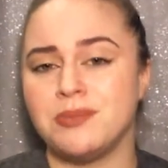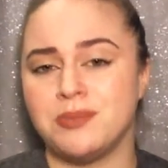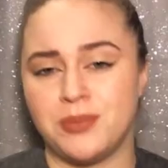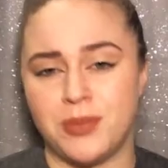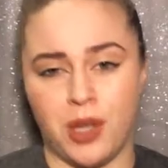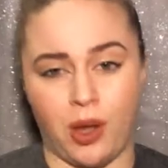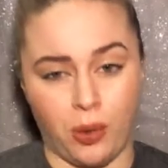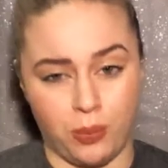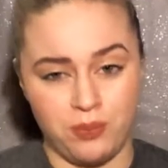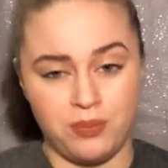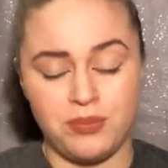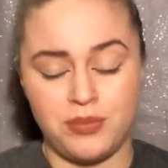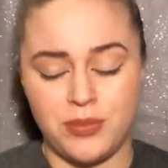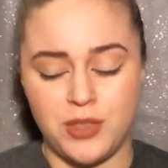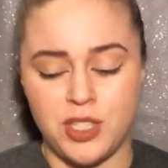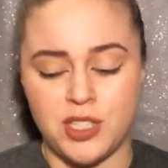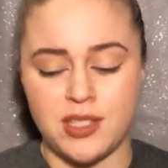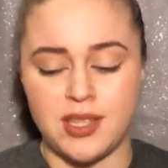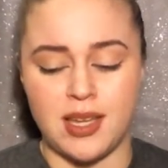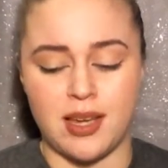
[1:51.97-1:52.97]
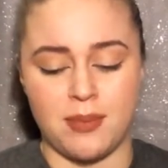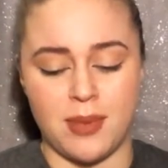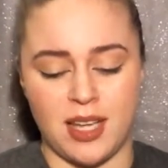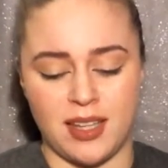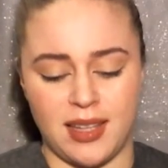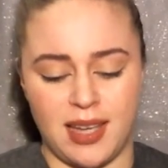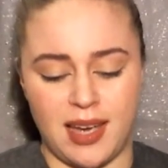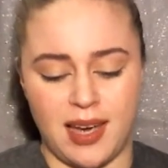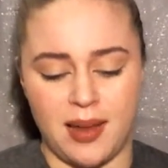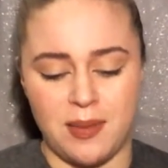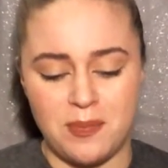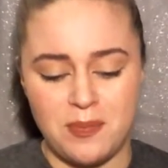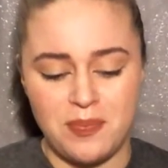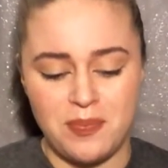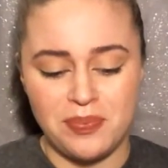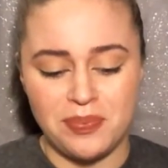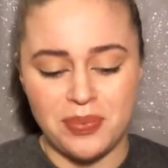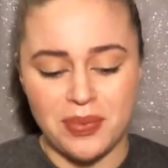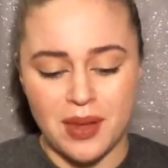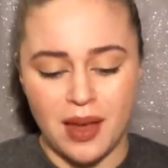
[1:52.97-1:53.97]
So just think about that.
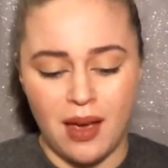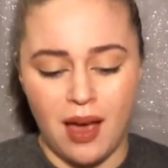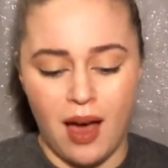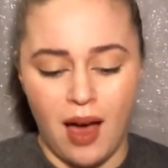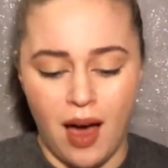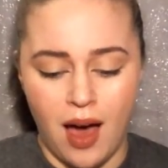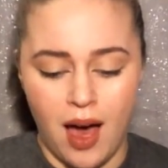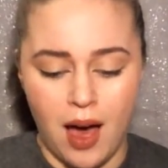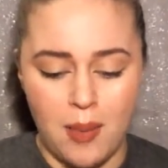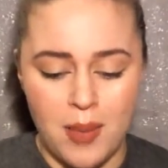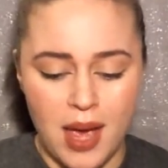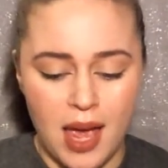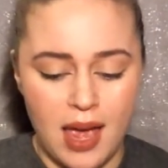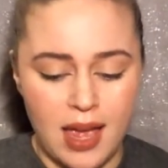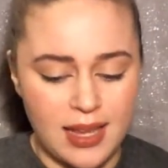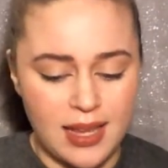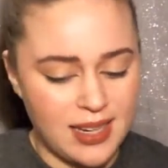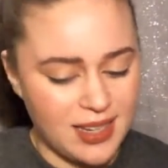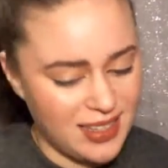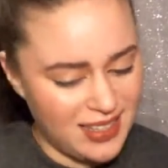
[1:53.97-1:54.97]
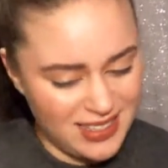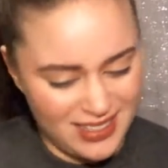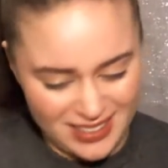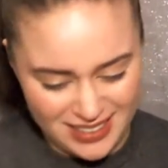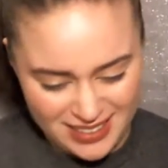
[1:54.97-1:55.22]
It's